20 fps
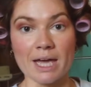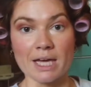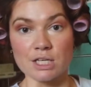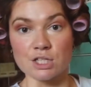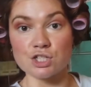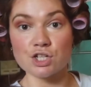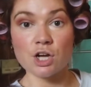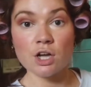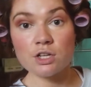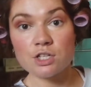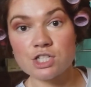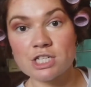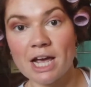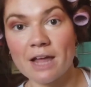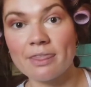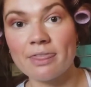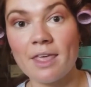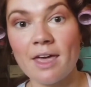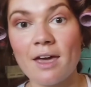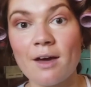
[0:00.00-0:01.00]
a church
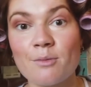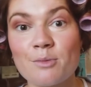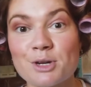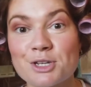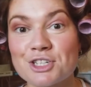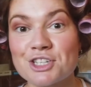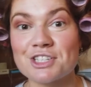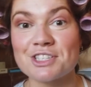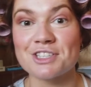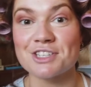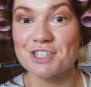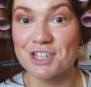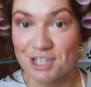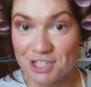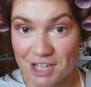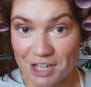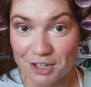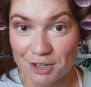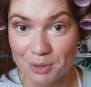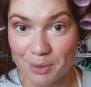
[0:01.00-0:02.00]
down there, which is the
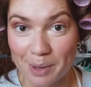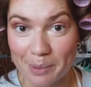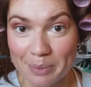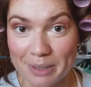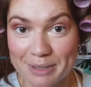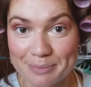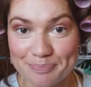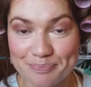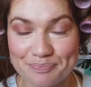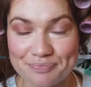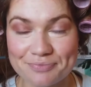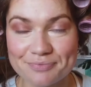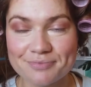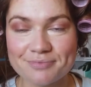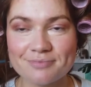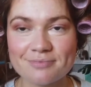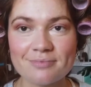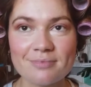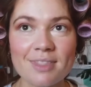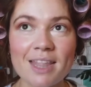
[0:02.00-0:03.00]
church I grew up in.
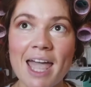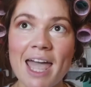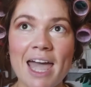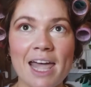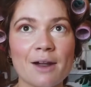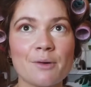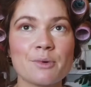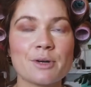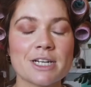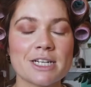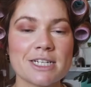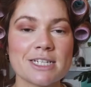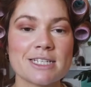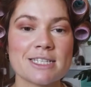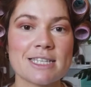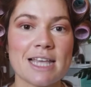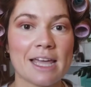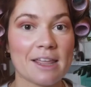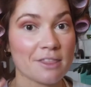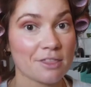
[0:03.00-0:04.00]
And I want to
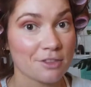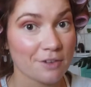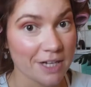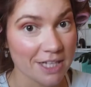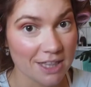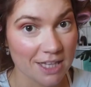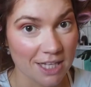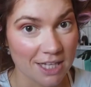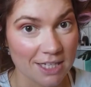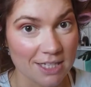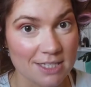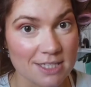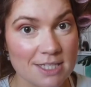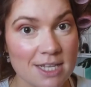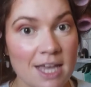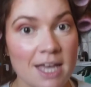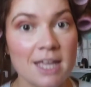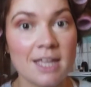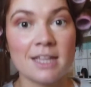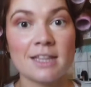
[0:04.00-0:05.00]
just say 3 things
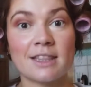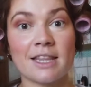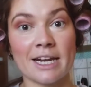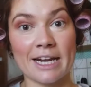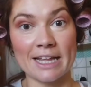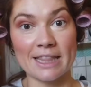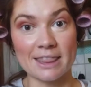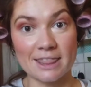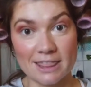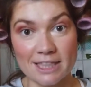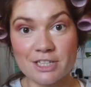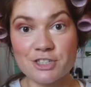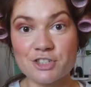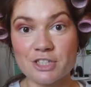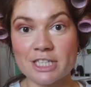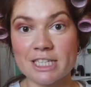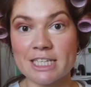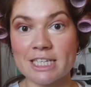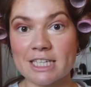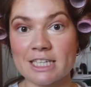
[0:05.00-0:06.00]
that I
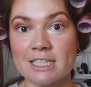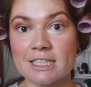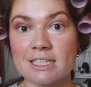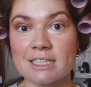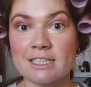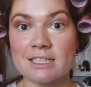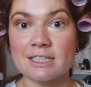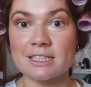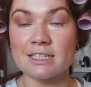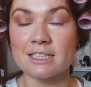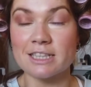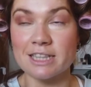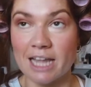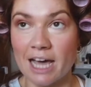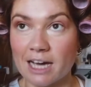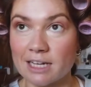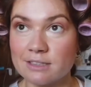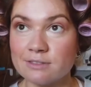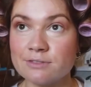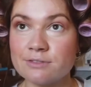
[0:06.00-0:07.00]
literally
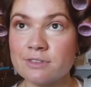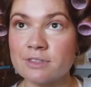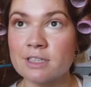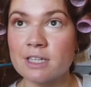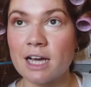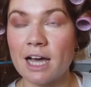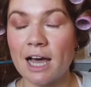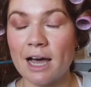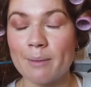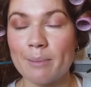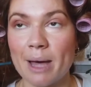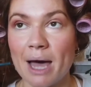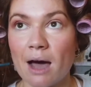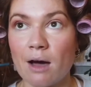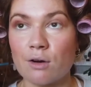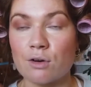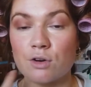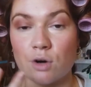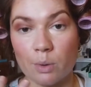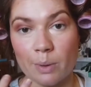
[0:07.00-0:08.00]
love
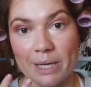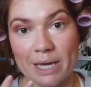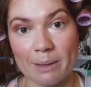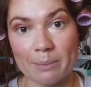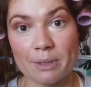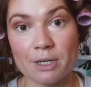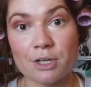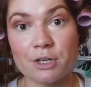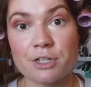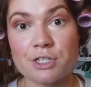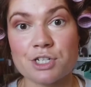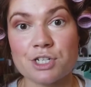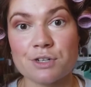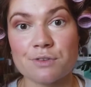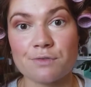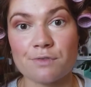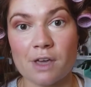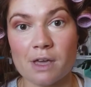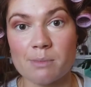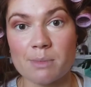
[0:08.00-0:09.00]
about growing up in a
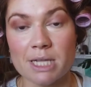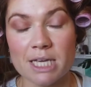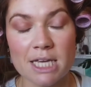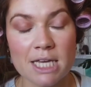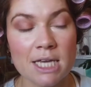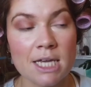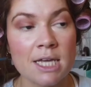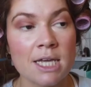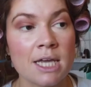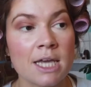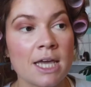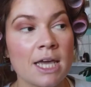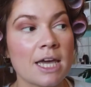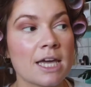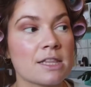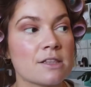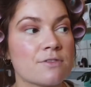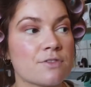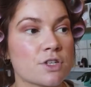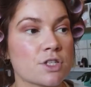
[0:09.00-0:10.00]
Christian family.
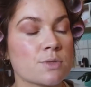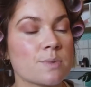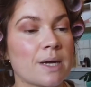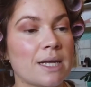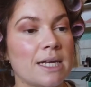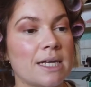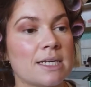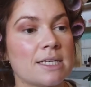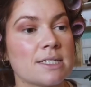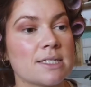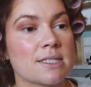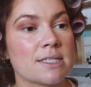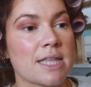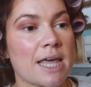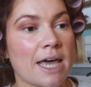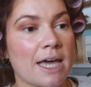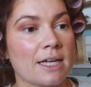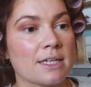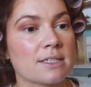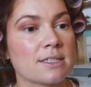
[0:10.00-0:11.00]
And the first one is
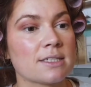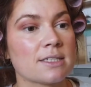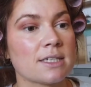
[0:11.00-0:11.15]
that